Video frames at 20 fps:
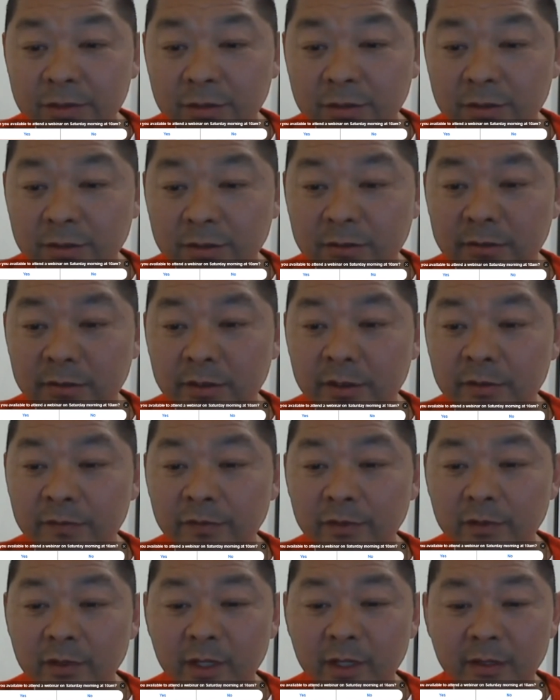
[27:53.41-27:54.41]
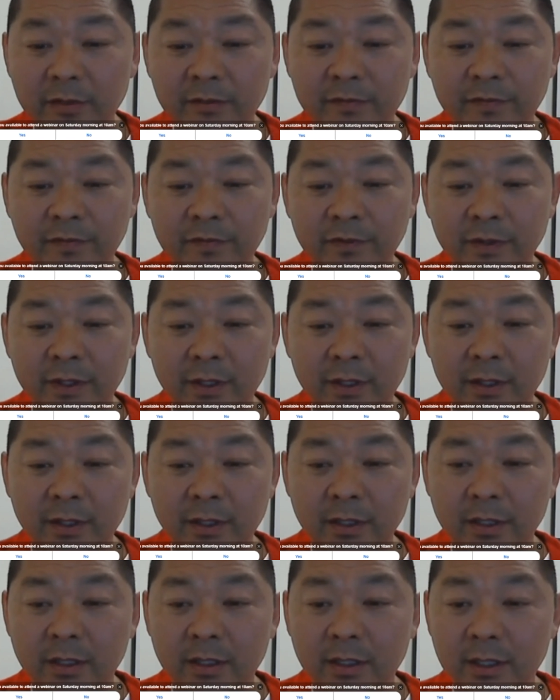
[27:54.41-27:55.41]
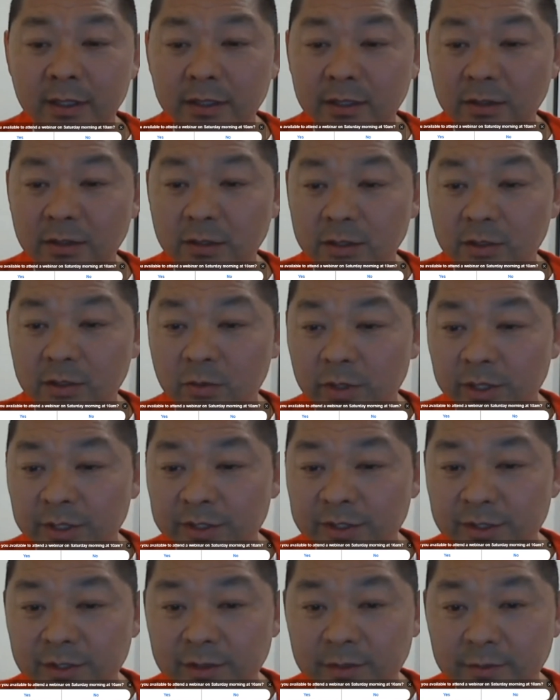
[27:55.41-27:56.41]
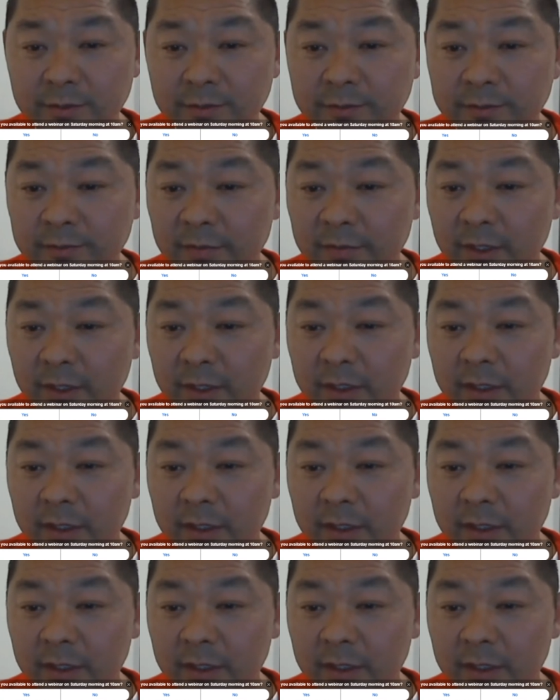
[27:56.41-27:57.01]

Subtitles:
So if you have any other question,